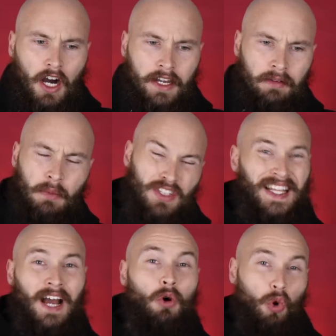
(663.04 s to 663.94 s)
Did, it was
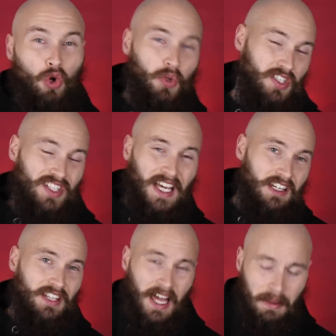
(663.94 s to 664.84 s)
in that awkward
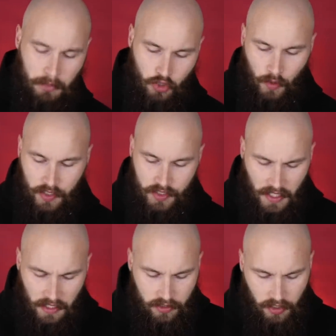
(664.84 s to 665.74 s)
stage, that in between stage.